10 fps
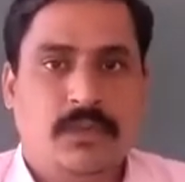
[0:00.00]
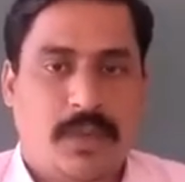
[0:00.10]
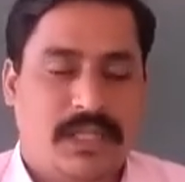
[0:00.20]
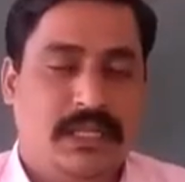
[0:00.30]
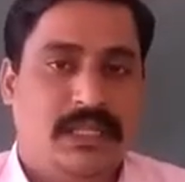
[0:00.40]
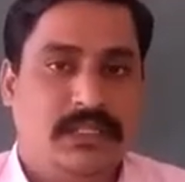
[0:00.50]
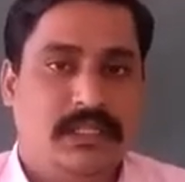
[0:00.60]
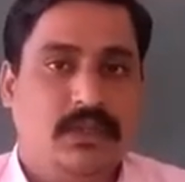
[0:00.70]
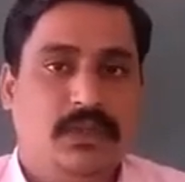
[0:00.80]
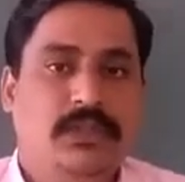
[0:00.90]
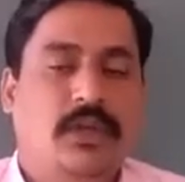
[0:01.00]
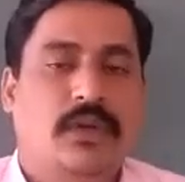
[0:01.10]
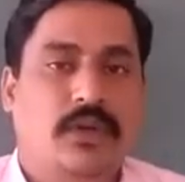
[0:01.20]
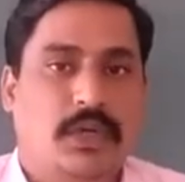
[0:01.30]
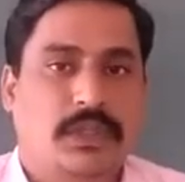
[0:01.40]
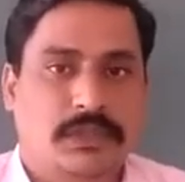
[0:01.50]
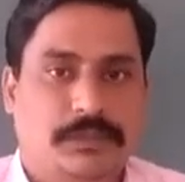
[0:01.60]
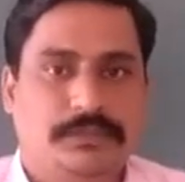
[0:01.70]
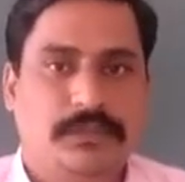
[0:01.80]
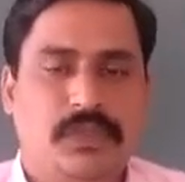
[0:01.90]
whether there is a growth or not.
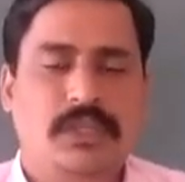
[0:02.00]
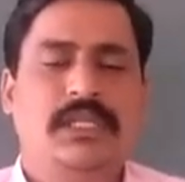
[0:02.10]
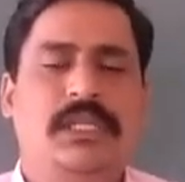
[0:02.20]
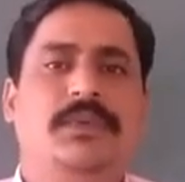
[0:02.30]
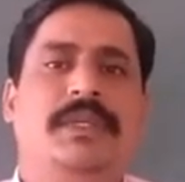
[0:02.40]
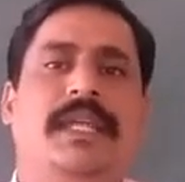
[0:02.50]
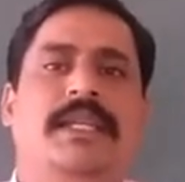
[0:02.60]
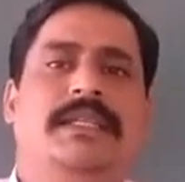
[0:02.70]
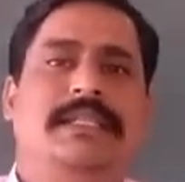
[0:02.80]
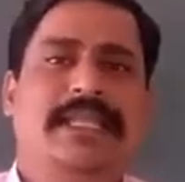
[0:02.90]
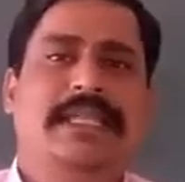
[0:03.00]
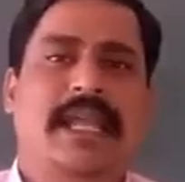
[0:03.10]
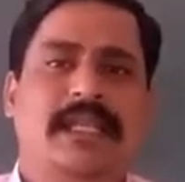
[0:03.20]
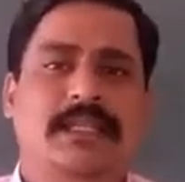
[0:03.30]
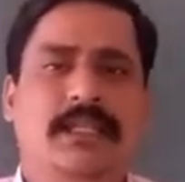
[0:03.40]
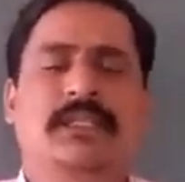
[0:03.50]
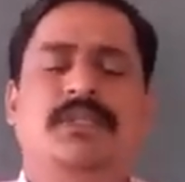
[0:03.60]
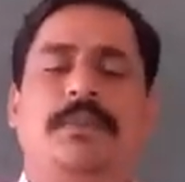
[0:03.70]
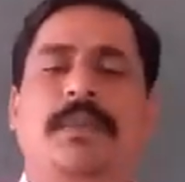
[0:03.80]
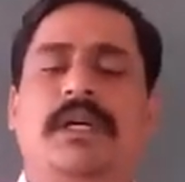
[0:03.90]
So just we can say that,
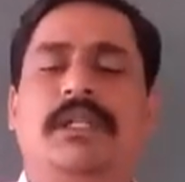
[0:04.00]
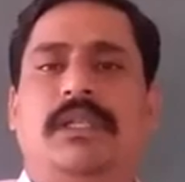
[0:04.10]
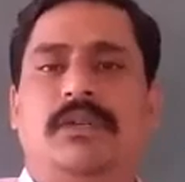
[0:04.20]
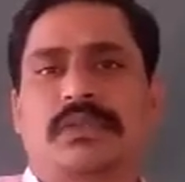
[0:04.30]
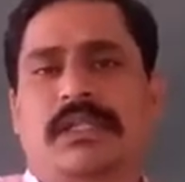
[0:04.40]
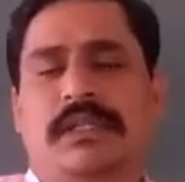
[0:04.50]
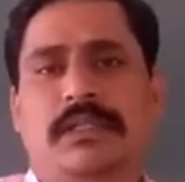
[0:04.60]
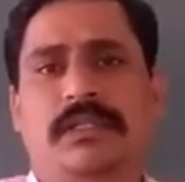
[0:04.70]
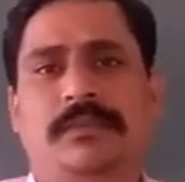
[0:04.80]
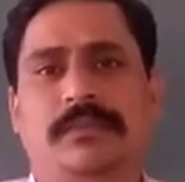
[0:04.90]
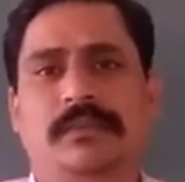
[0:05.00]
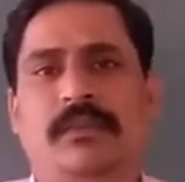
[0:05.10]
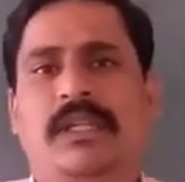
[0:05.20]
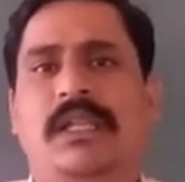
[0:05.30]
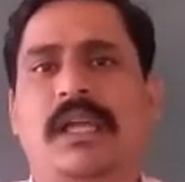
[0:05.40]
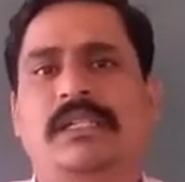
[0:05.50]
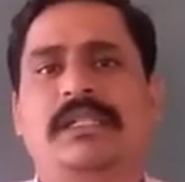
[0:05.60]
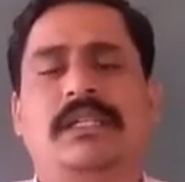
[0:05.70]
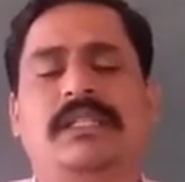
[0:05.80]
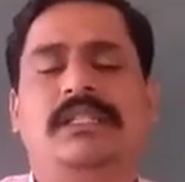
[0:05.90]
so per 1000, last
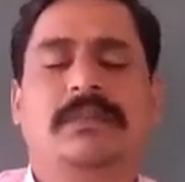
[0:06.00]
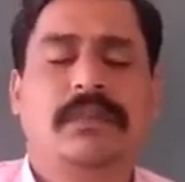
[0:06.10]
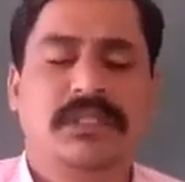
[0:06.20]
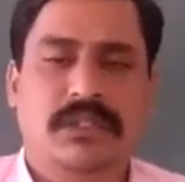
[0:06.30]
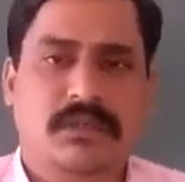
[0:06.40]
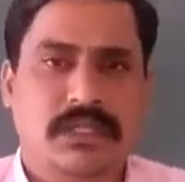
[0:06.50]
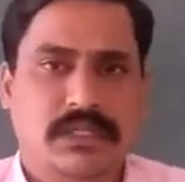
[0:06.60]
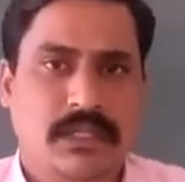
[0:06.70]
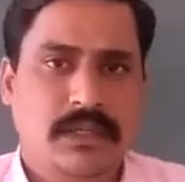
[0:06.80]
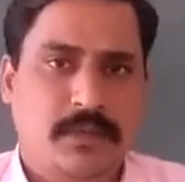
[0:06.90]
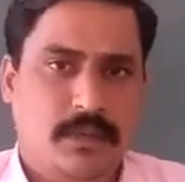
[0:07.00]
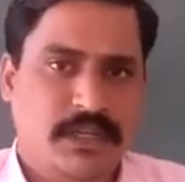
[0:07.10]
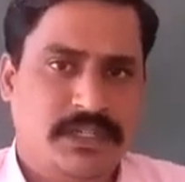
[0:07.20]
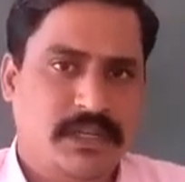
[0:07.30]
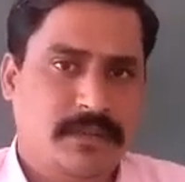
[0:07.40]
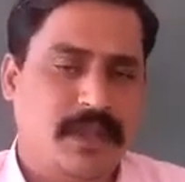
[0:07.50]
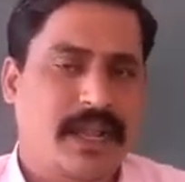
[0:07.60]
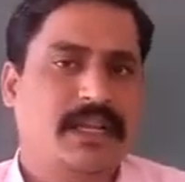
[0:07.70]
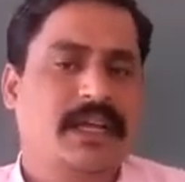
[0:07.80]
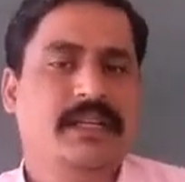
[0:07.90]
year this much was the population
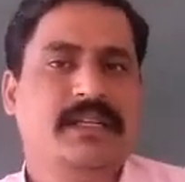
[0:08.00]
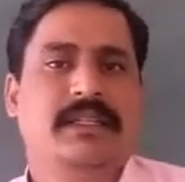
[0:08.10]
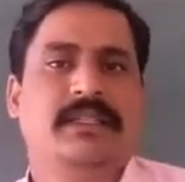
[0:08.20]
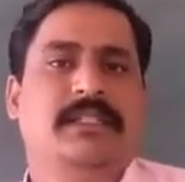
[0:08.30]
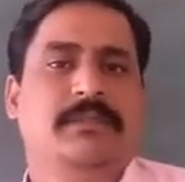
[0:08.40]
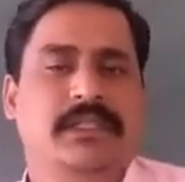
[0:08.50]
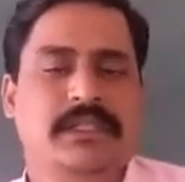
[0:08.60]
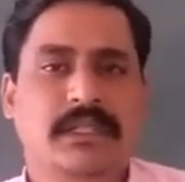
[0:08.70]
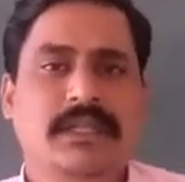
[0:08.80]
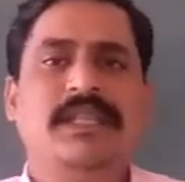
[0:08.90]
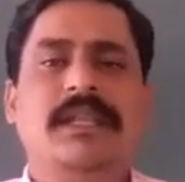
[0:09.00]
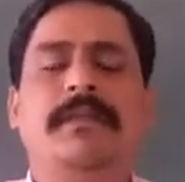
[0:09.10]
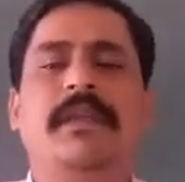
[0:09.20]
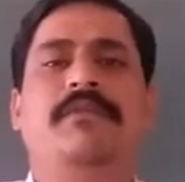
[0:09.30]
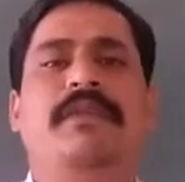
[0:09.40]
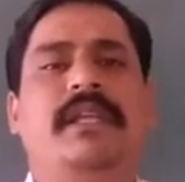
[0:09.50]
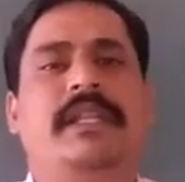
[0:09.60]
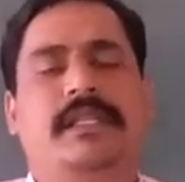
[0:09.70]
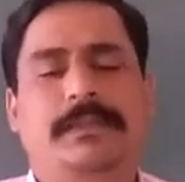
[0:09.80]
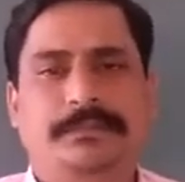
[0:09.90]
and current year this much. That may
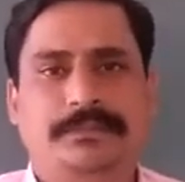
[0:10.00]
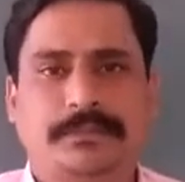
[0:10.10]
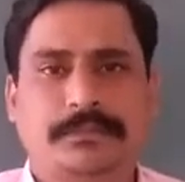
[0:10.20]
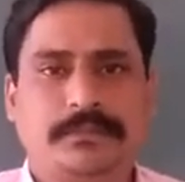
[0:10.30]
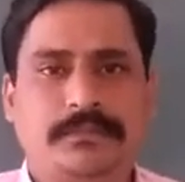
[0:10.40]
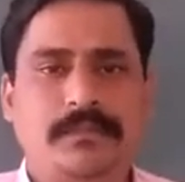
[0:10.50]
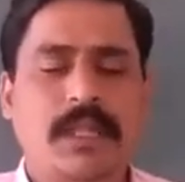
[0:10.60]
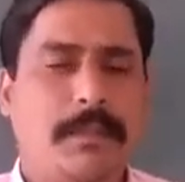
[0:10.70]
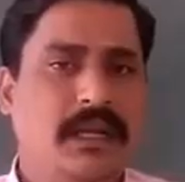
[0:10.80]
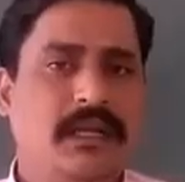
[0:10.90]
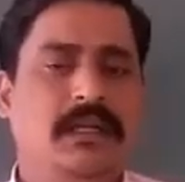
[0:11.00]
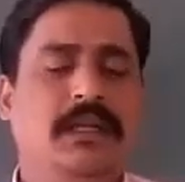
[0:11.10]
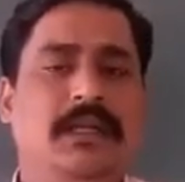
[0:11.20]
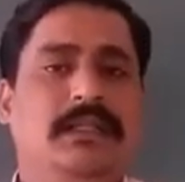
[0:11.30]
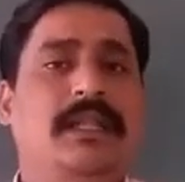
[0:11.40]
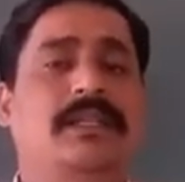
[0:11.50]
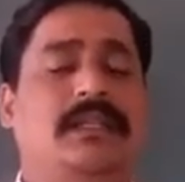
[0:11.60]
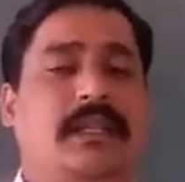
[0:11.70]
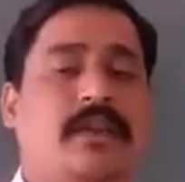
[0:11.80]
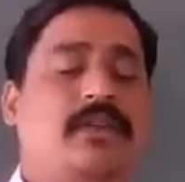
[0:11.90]
vary, but
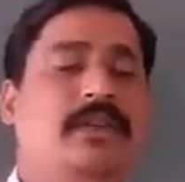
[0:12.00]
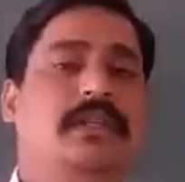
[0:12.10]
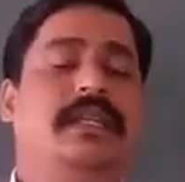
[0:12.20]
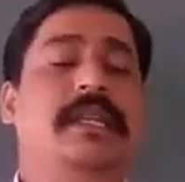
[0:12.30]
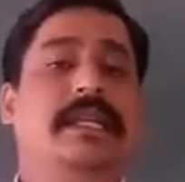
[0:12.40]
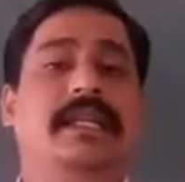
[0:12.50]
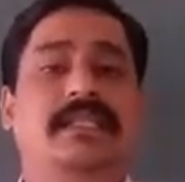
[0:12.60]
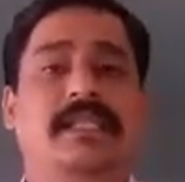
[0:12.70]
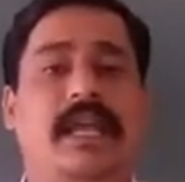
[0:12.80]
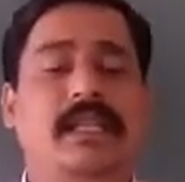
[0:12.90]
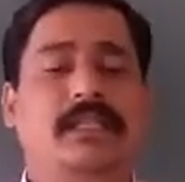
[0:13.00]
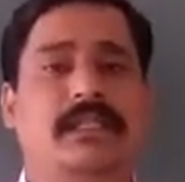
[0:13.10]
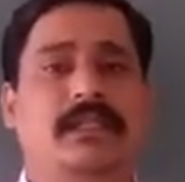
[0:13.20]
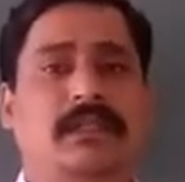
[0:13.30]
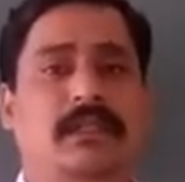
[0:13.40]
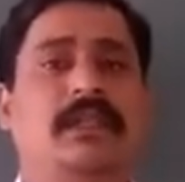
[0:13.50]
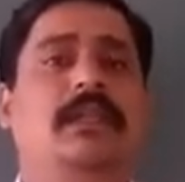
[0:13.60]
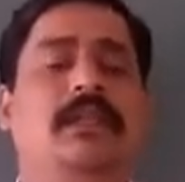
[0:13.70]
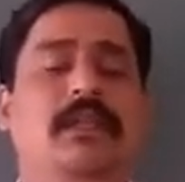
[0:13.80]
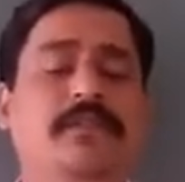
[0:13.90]
that cannot indicate that
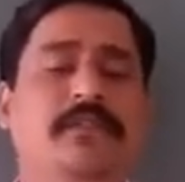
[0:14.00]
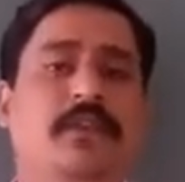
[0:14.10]
in